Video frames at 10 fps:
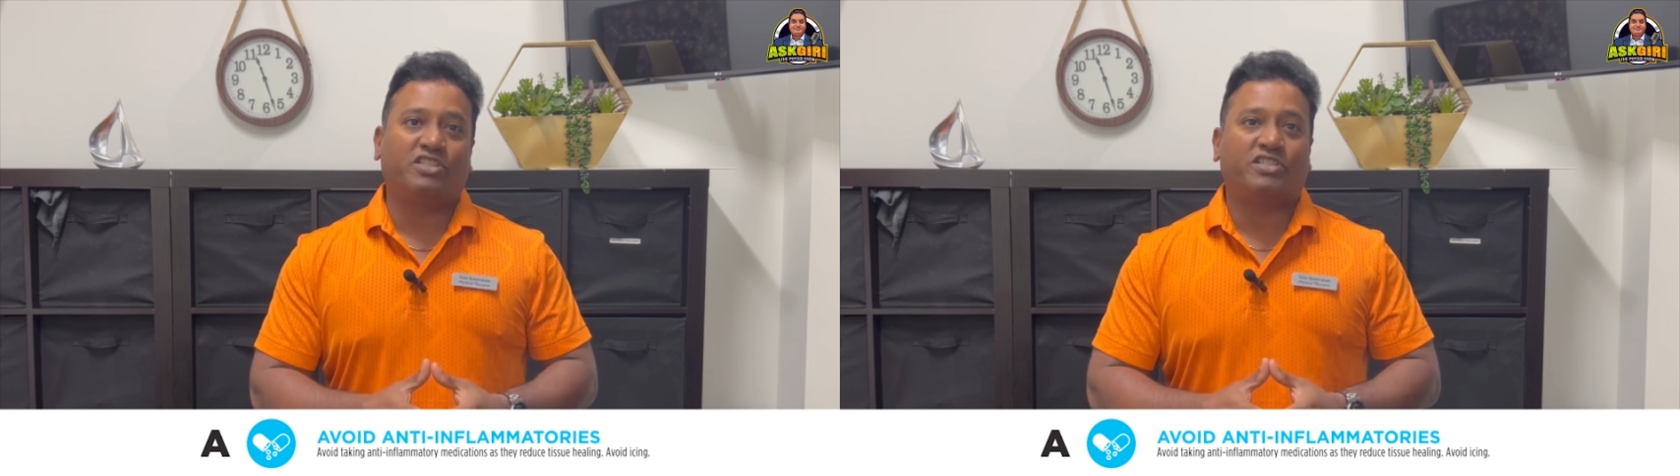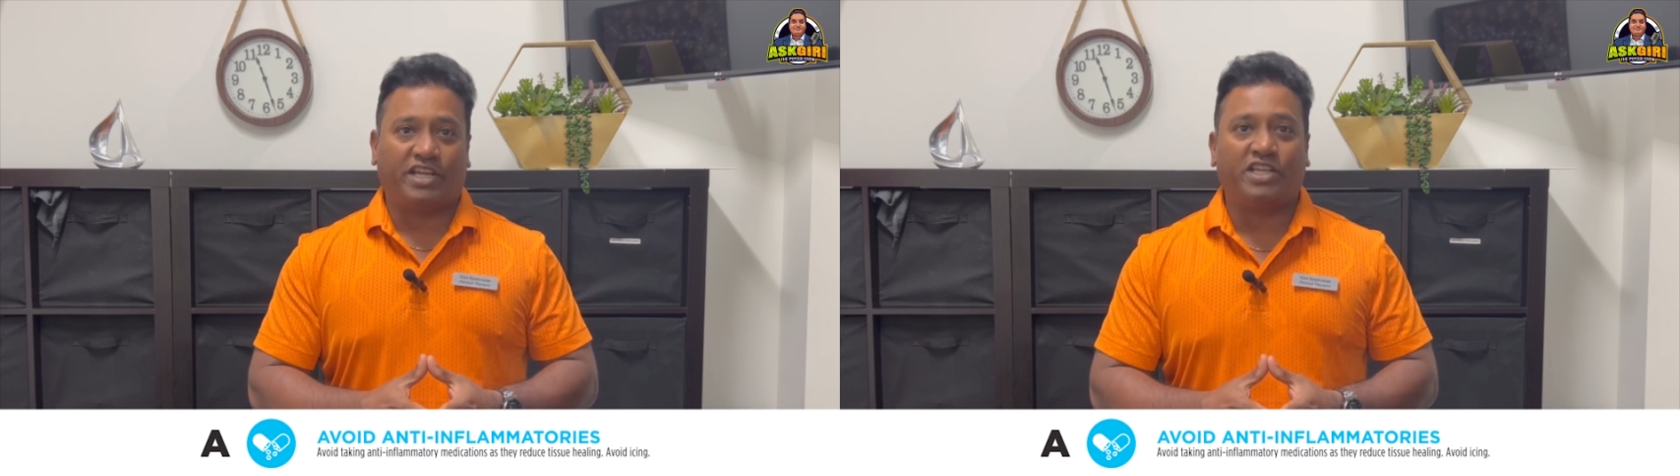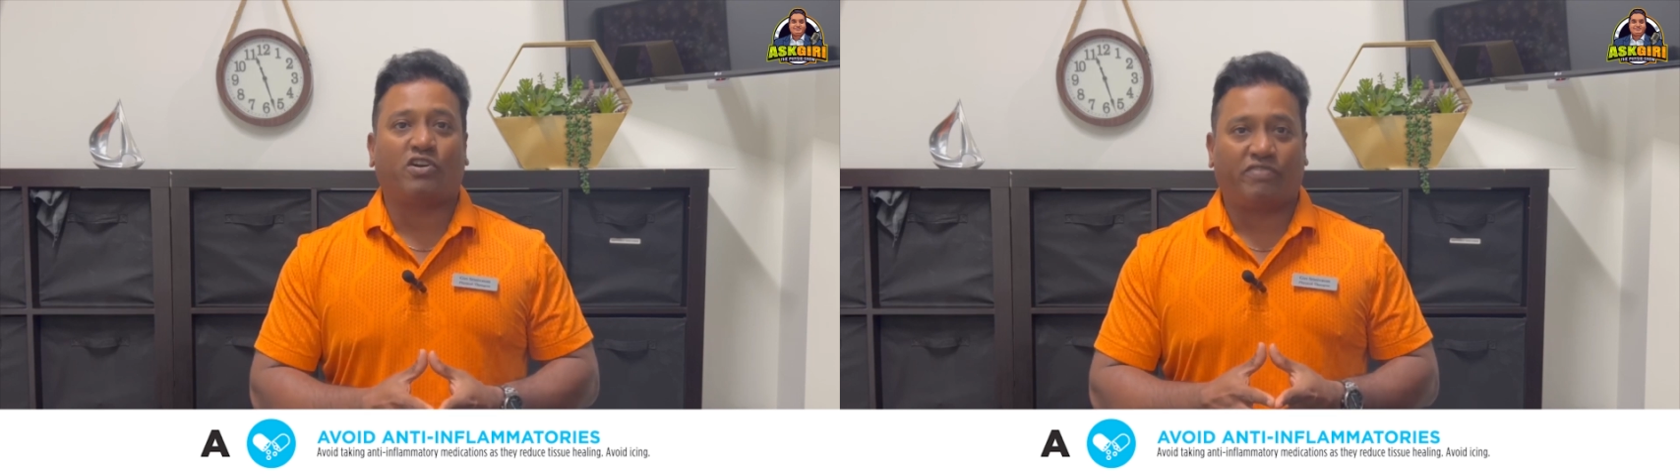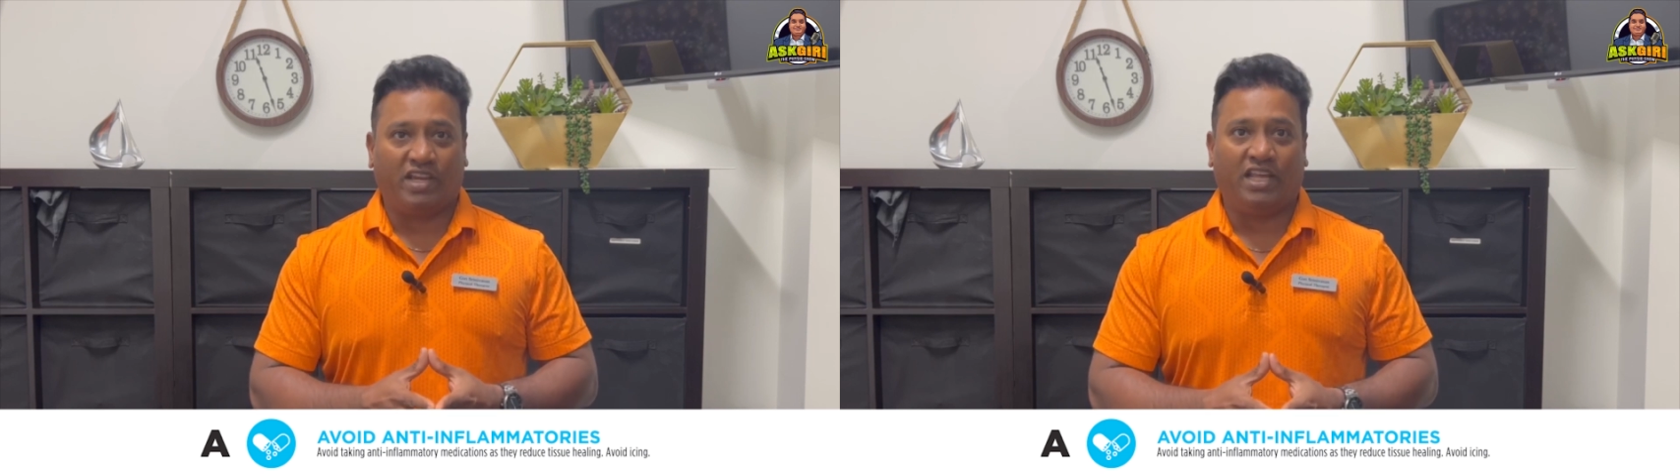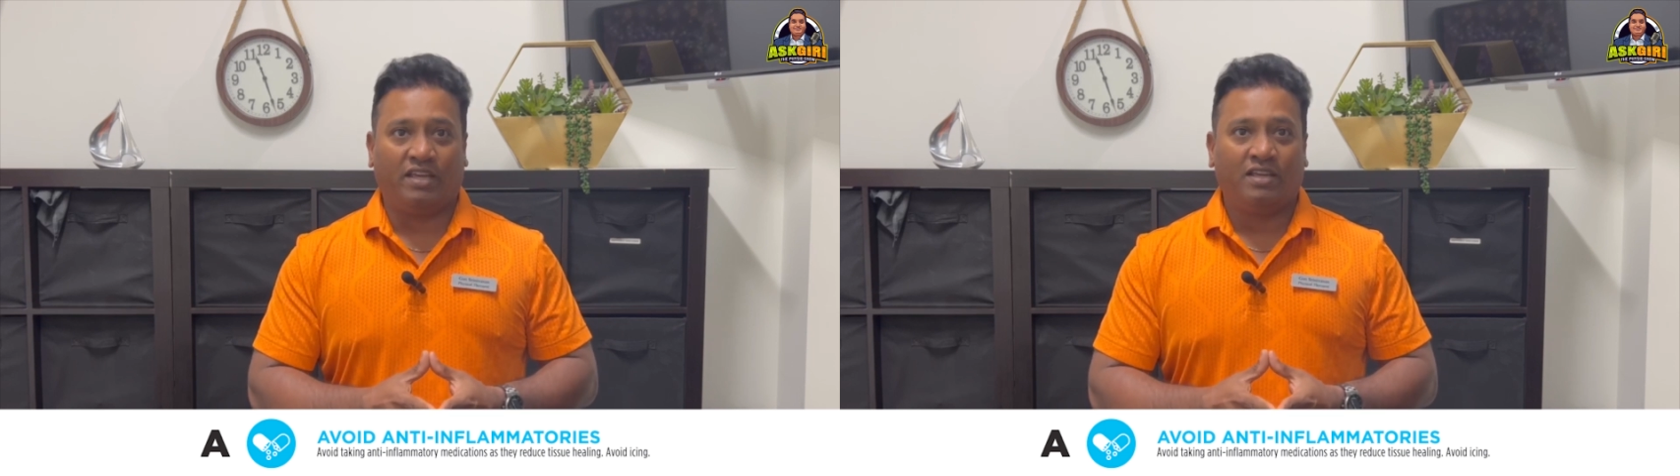stage of
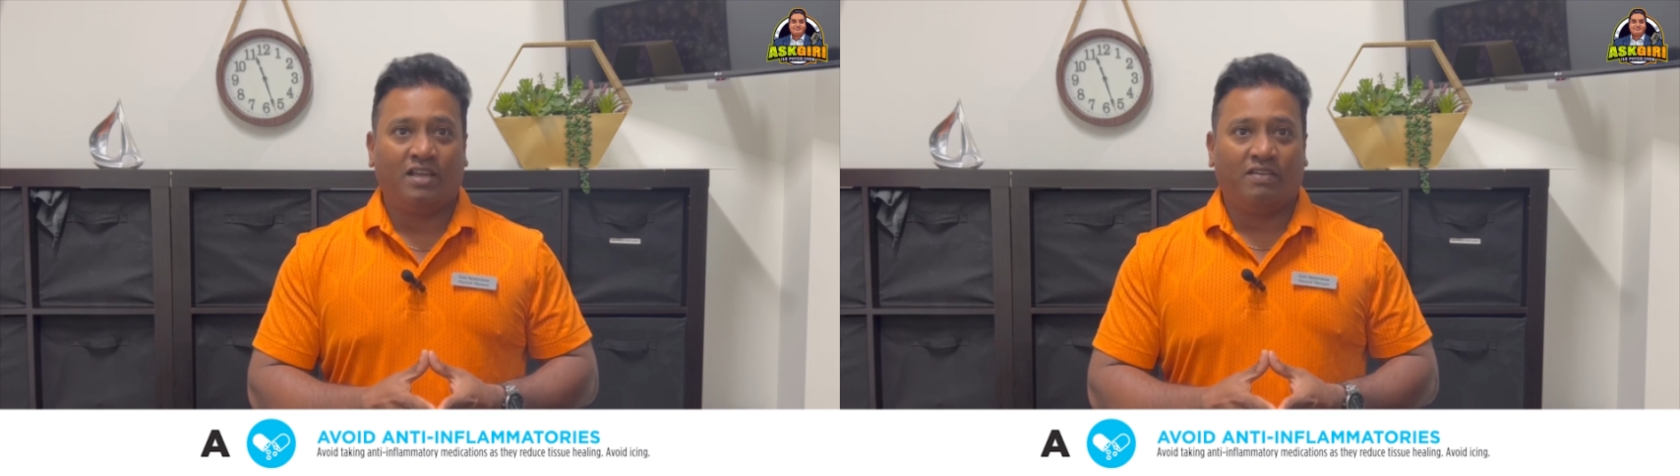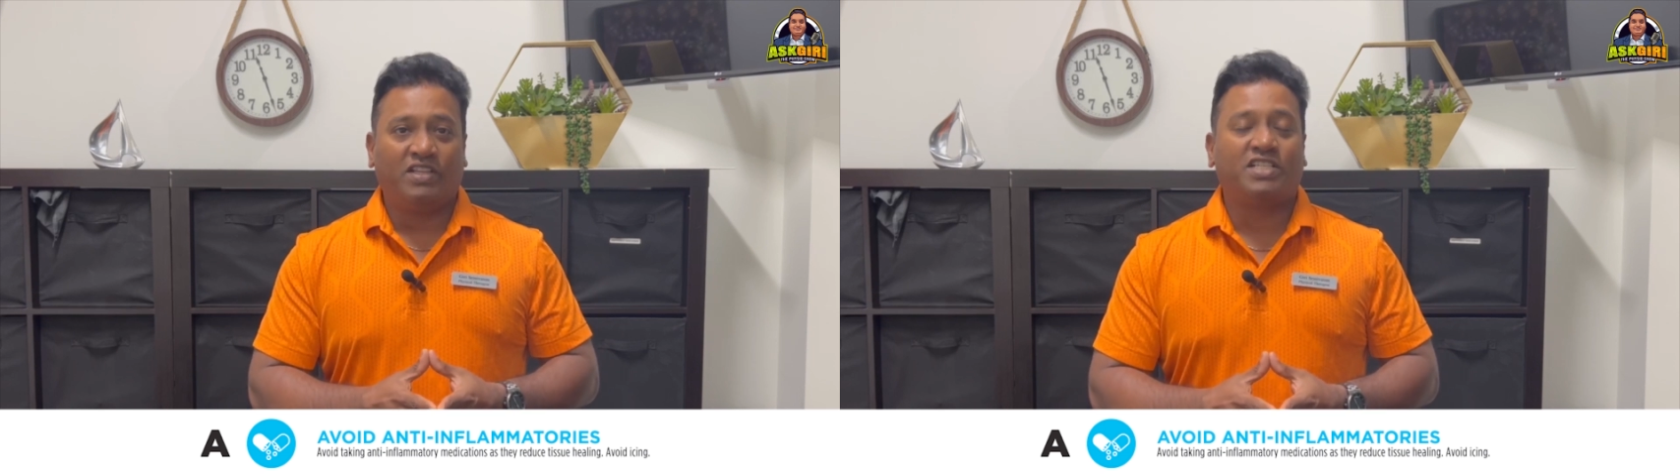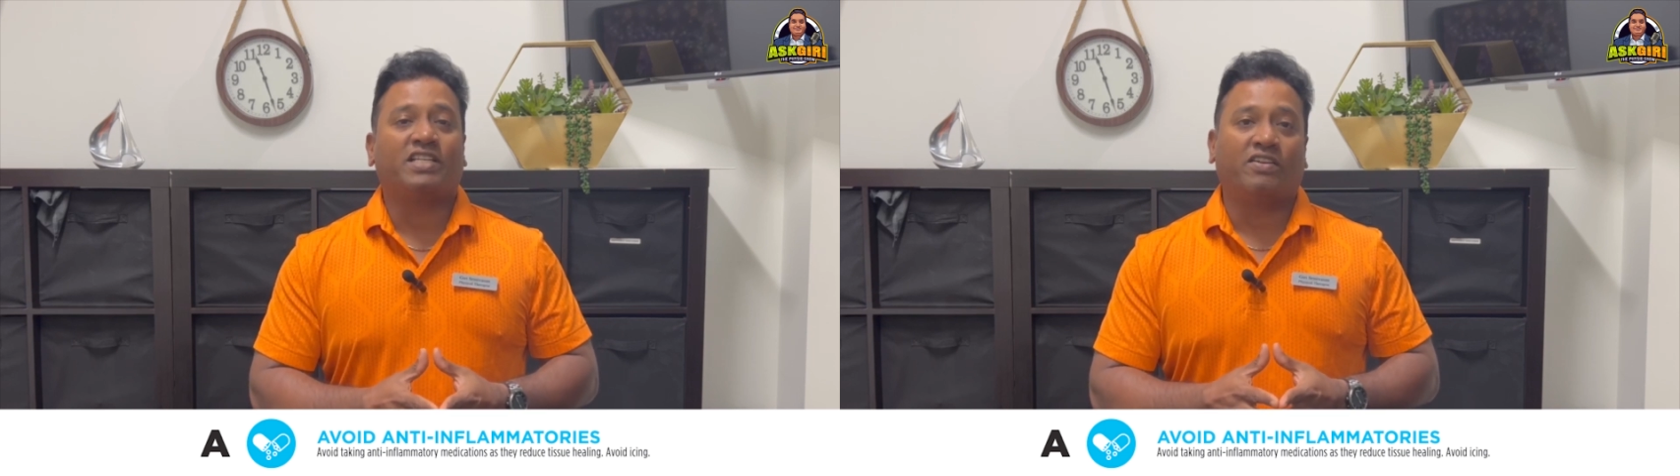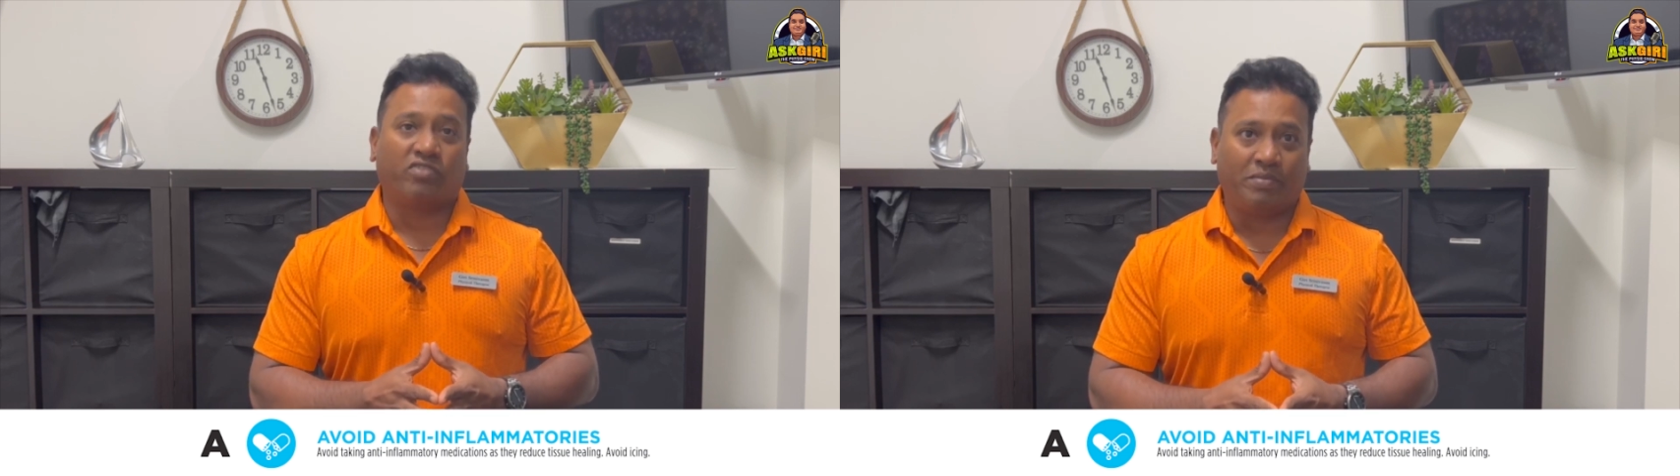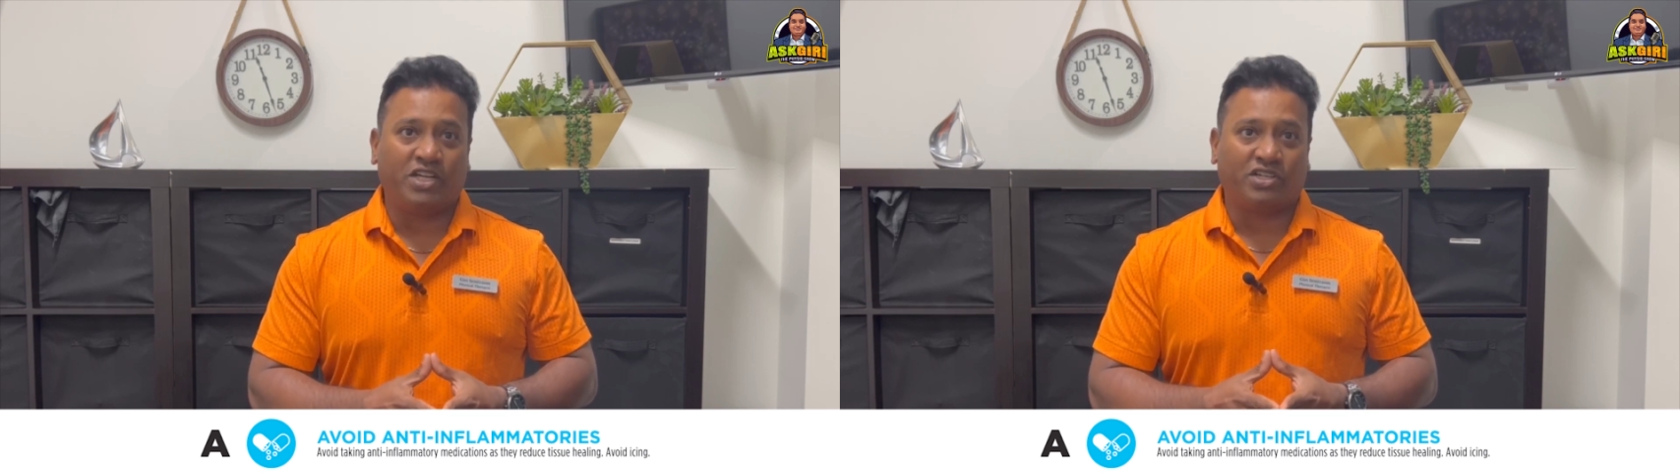healing, which is
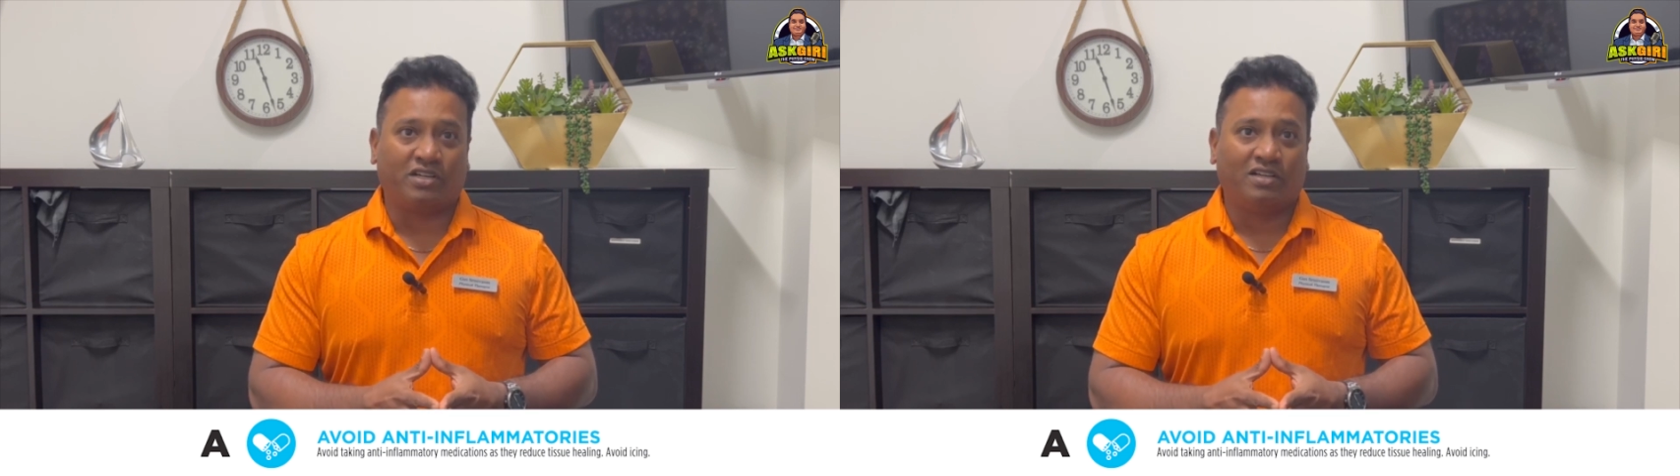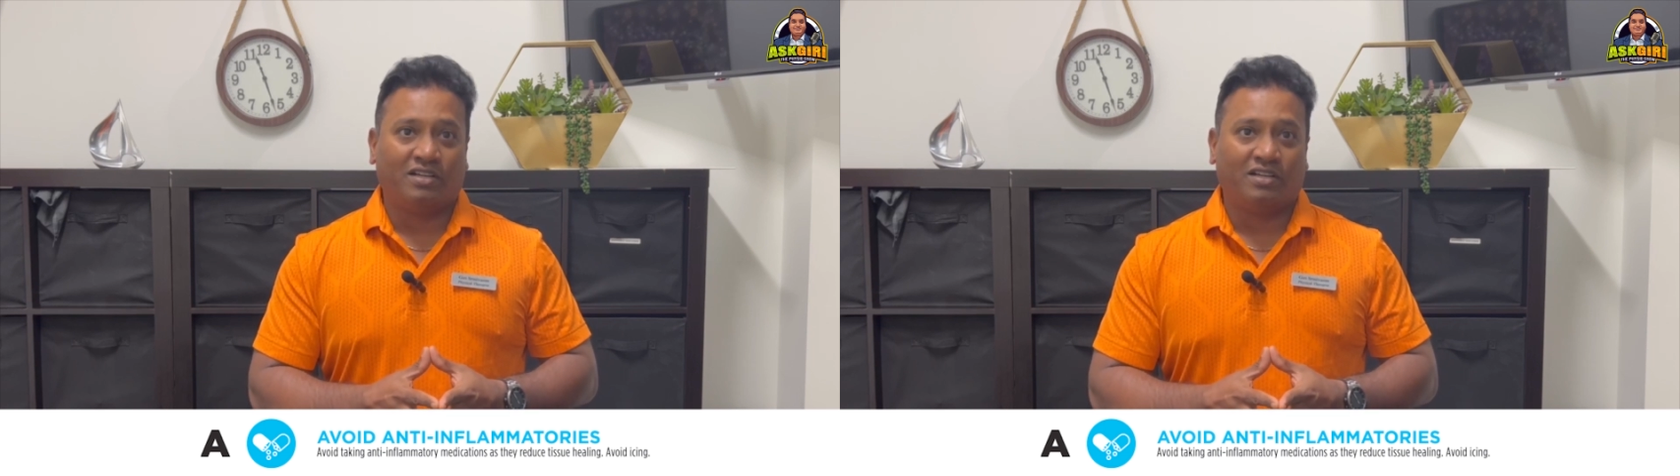inflammation.